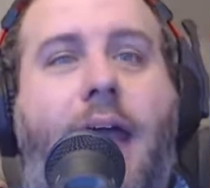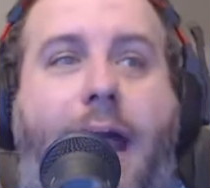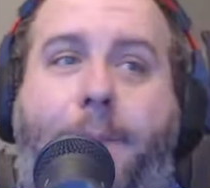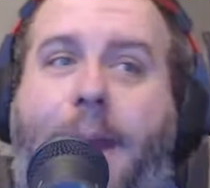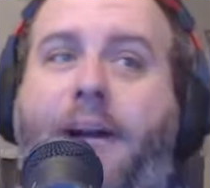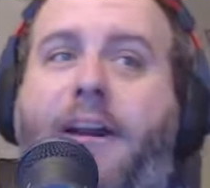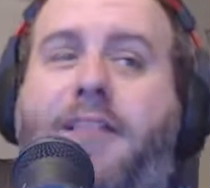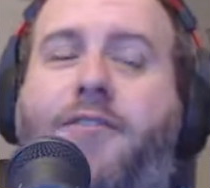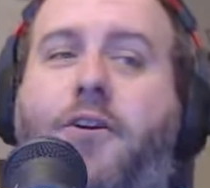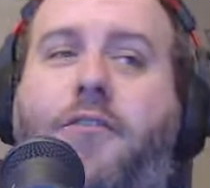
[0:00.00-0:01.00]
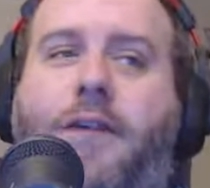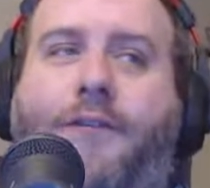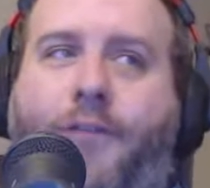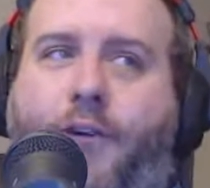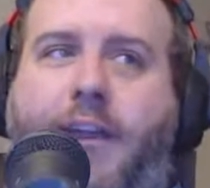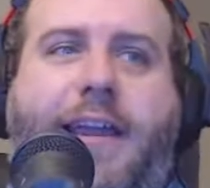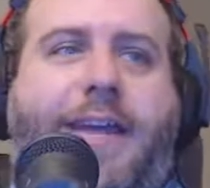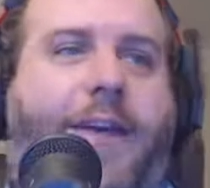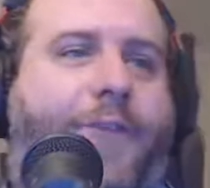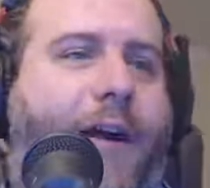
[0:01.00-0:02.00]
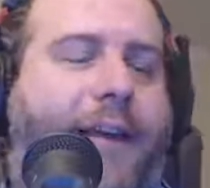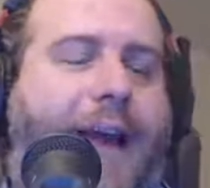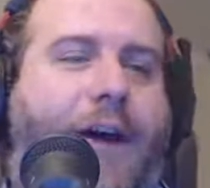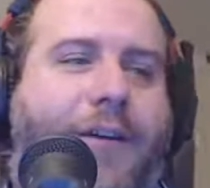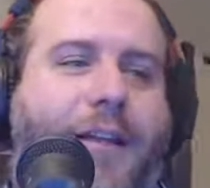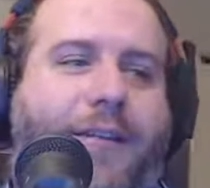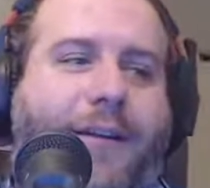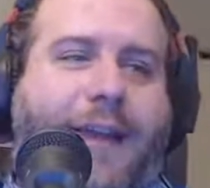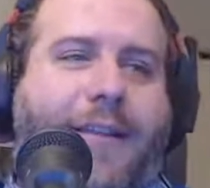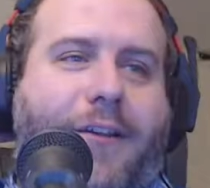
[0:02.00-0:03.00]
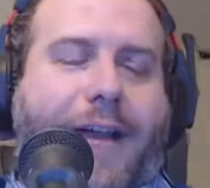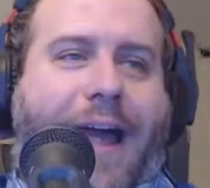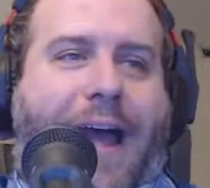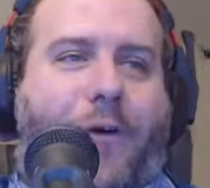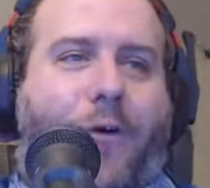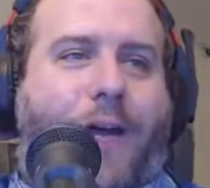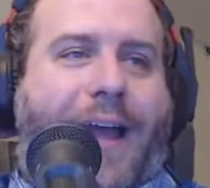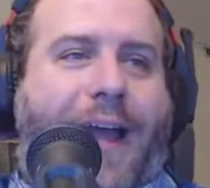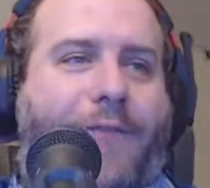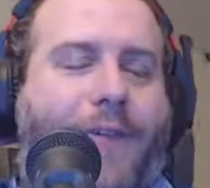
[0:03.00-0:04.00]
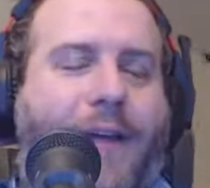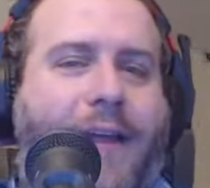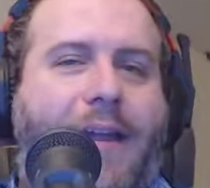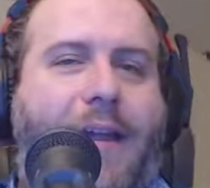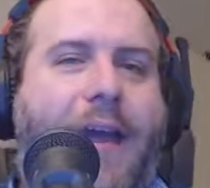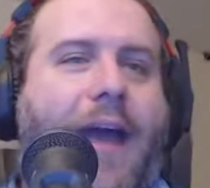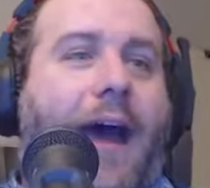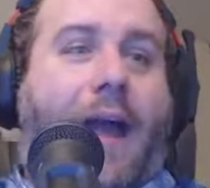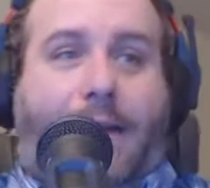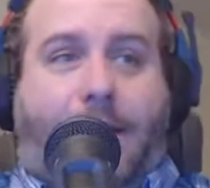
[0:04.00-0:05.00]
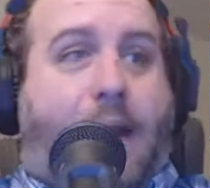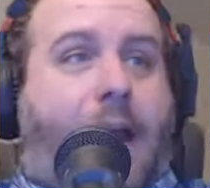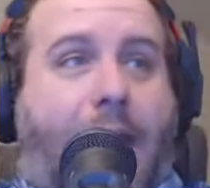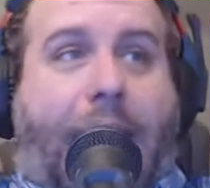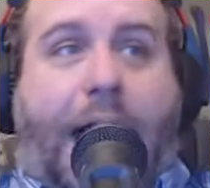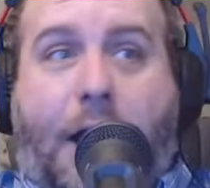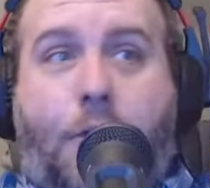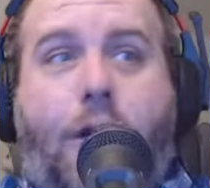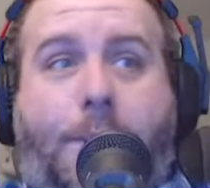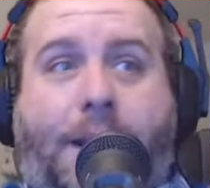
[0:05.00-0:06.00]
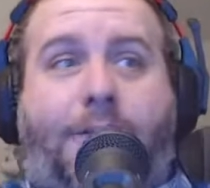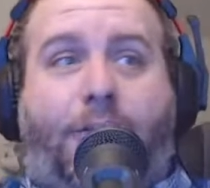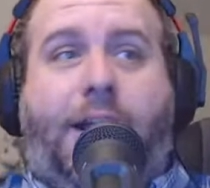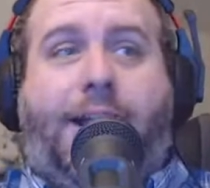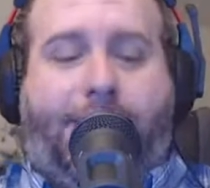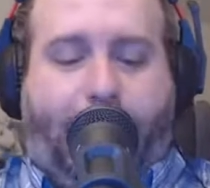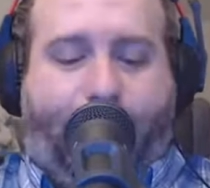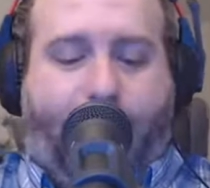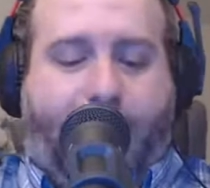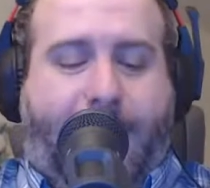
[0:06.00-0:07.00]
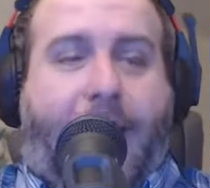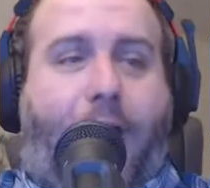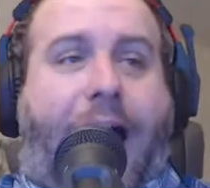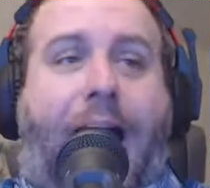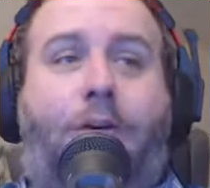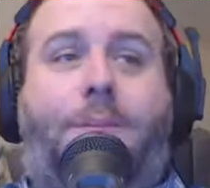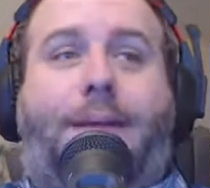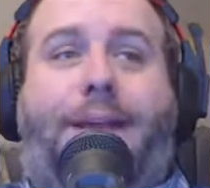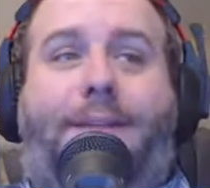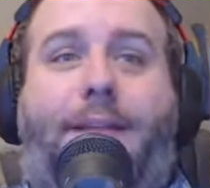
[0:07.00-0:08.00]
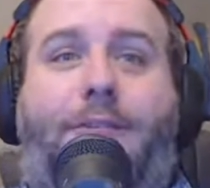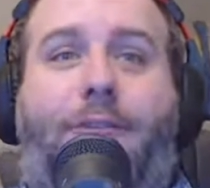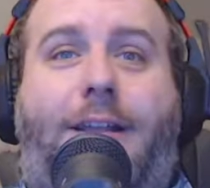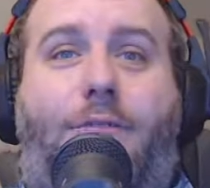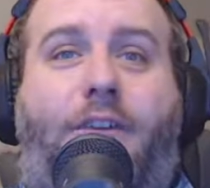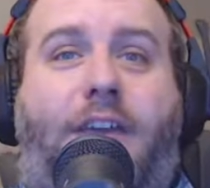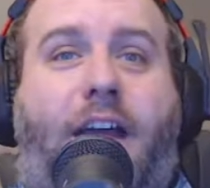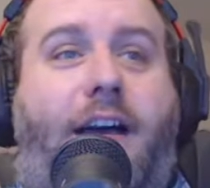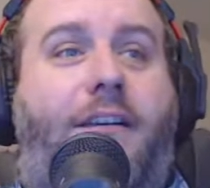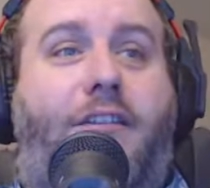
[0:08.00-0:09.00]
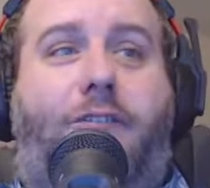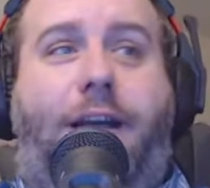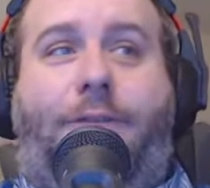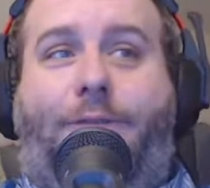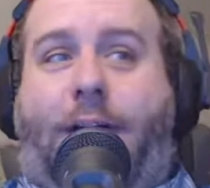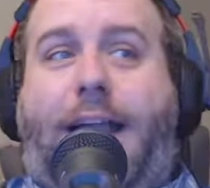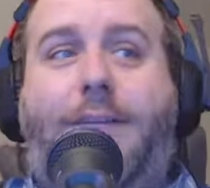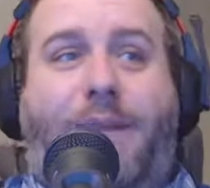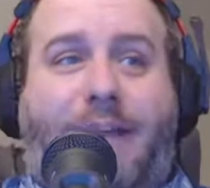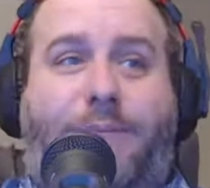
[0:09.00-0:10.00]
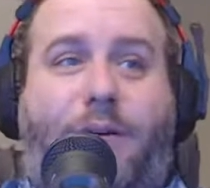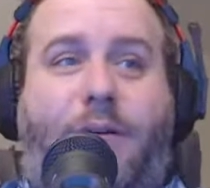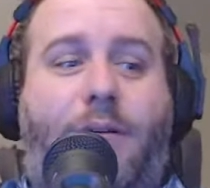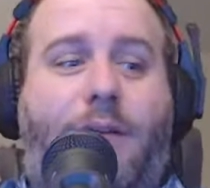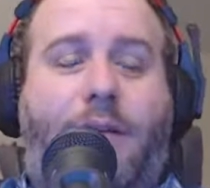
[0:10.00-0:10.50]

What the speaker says: And parents, of course, are freaking the fuck out because their kids are an hour and a half late. I would be freaking the fuck out. I would be in the streets with guns trying to find people.